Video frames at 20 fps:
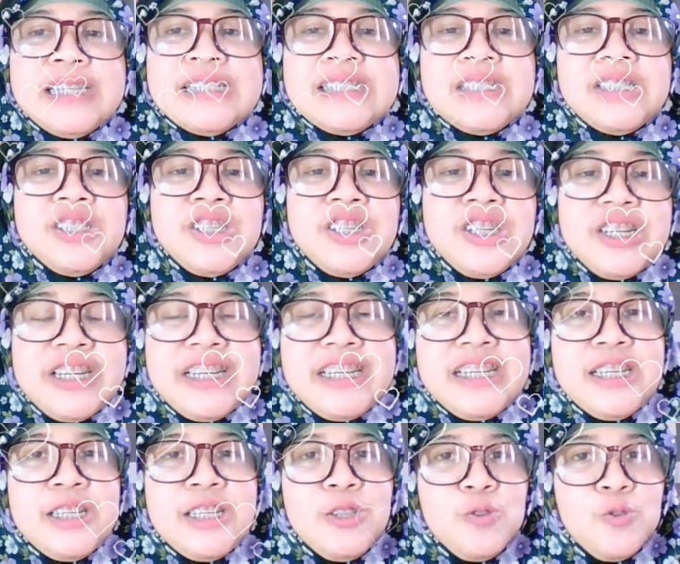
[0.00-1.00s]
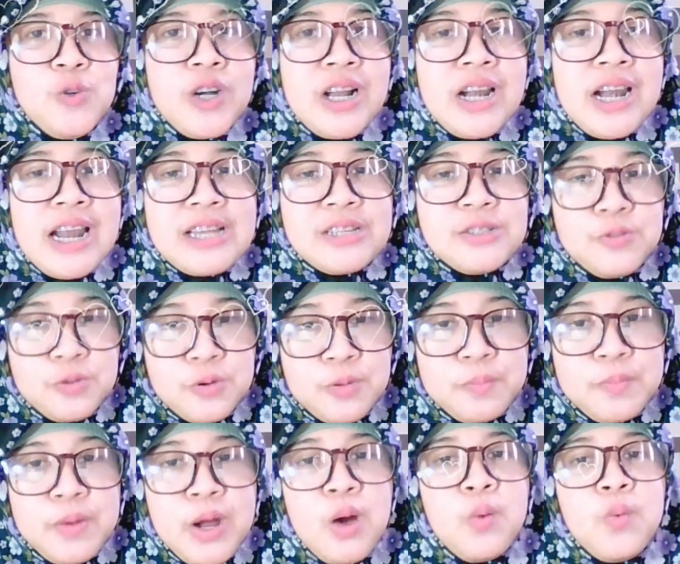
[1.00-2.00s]
is turning into a
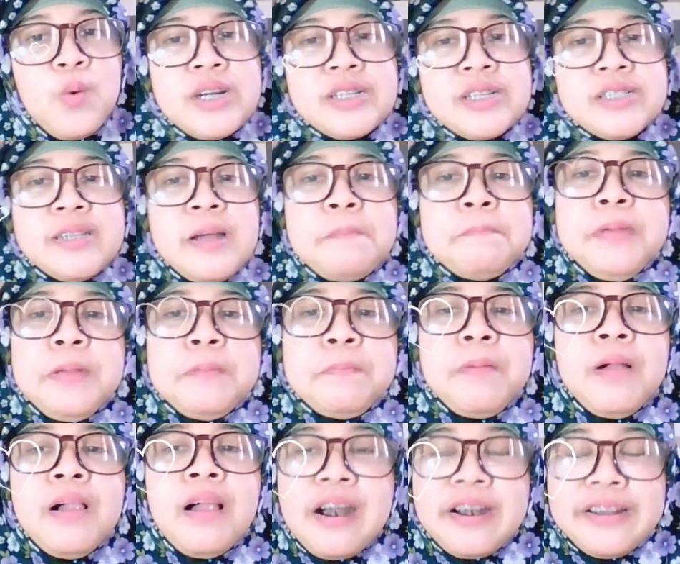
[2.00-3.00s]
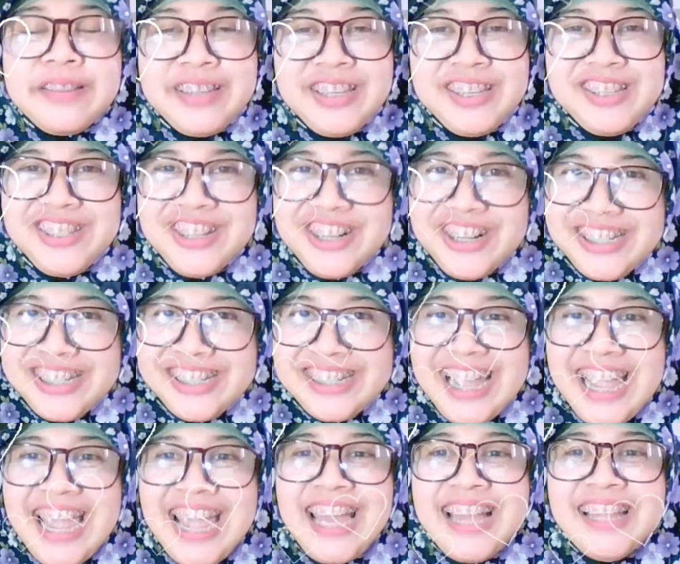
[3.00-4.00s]
classroom where some people are teachers
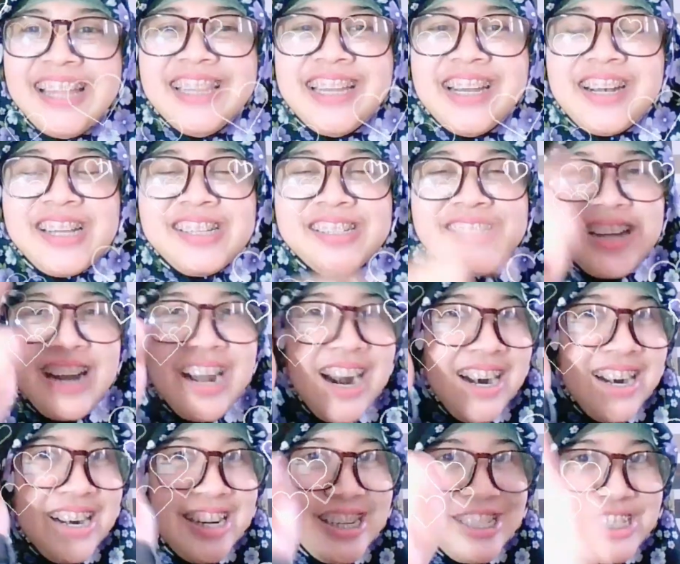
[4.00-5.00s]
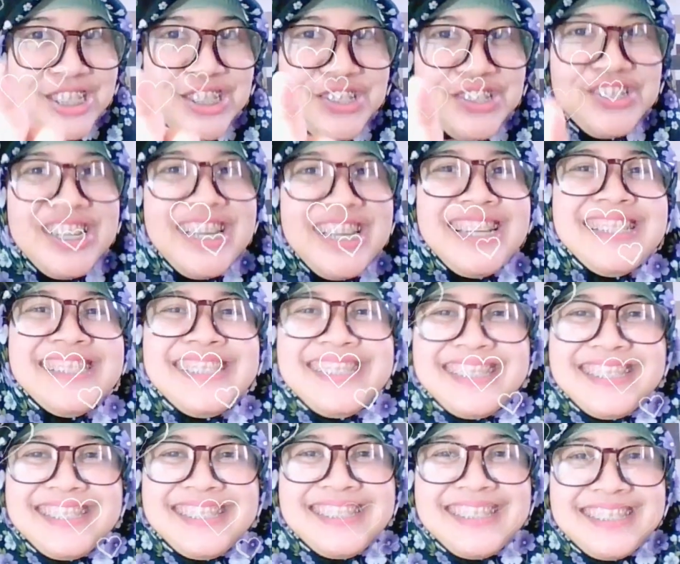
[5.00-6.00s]
and the rest are
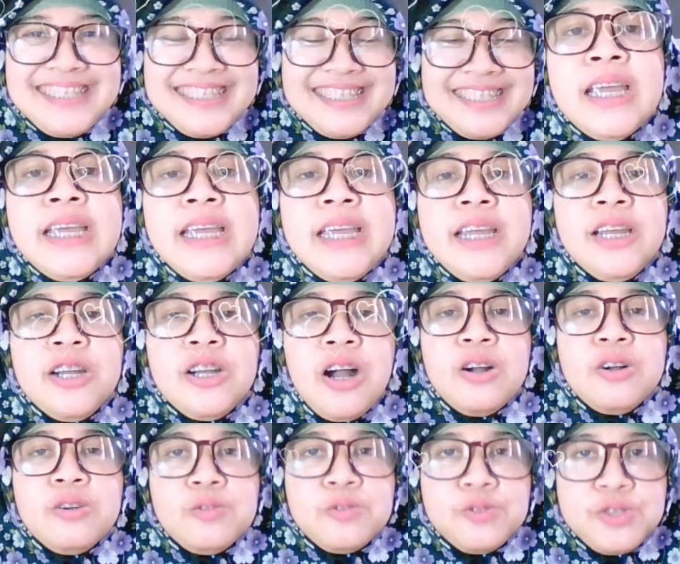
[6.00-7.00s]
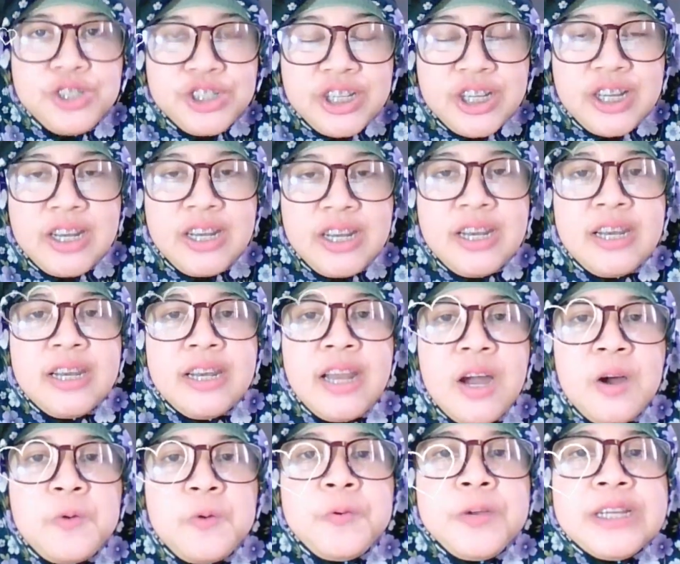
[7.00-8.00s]
students. In conclusion,
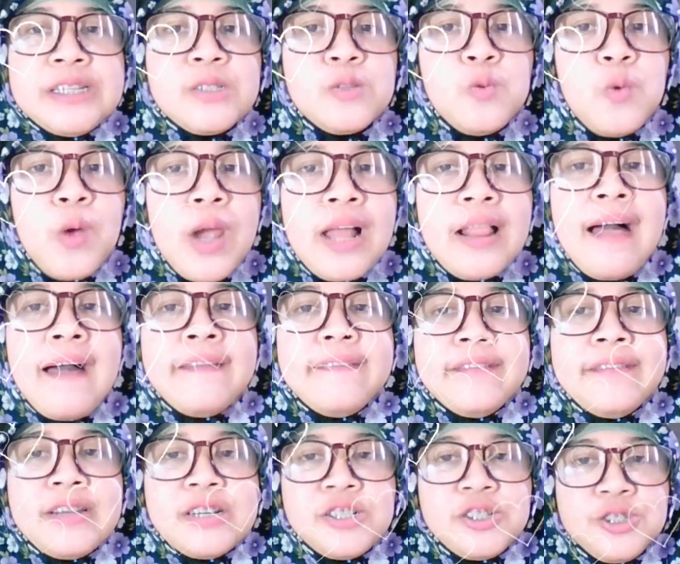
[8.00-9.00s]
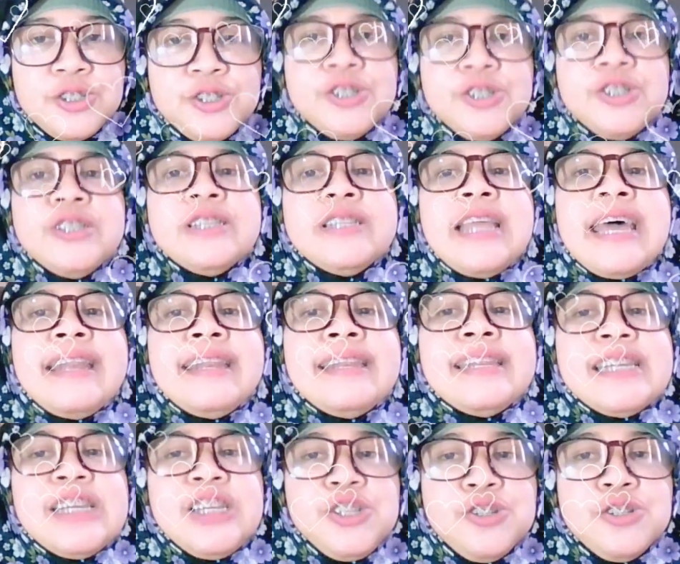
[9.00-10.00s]
now it's well understood that
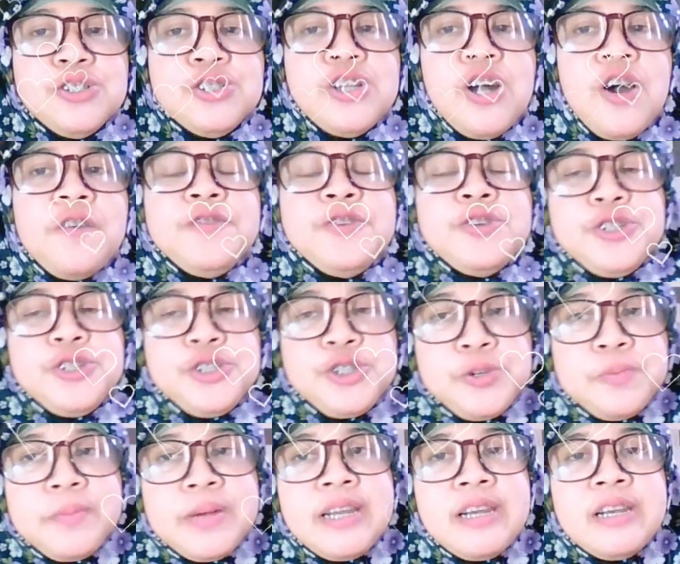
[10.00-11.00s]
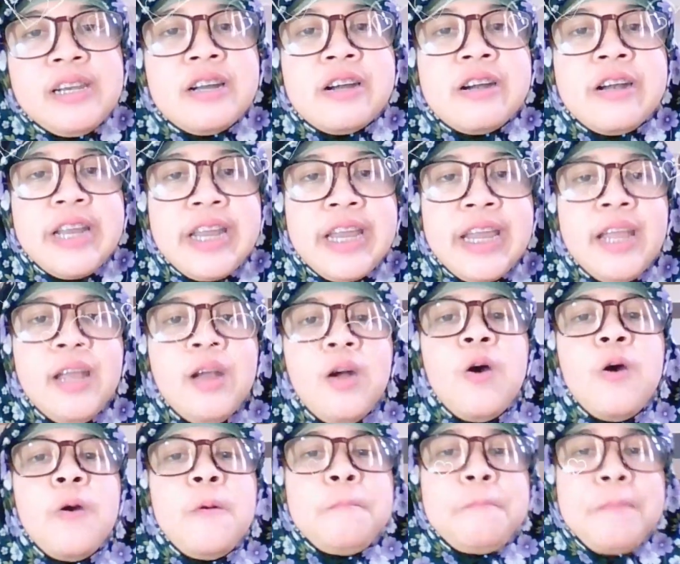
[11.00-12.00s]
the use of YouTube in
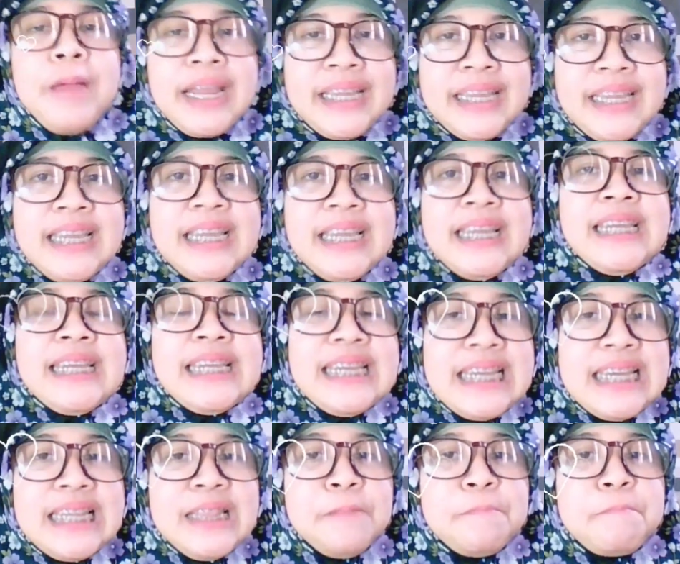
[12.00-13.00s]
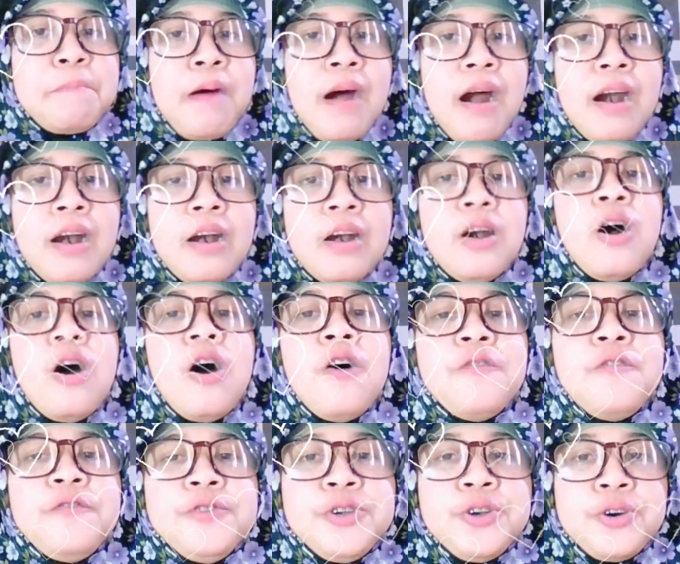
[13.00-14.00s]
learning or making it part
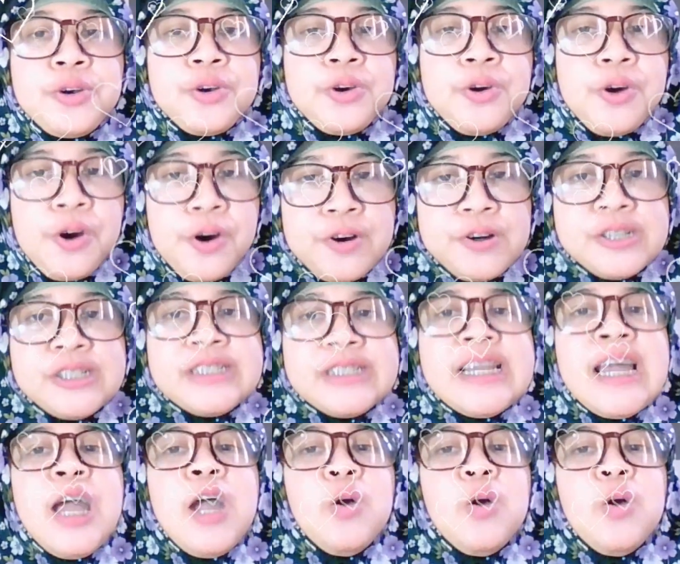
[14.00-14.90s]
of your course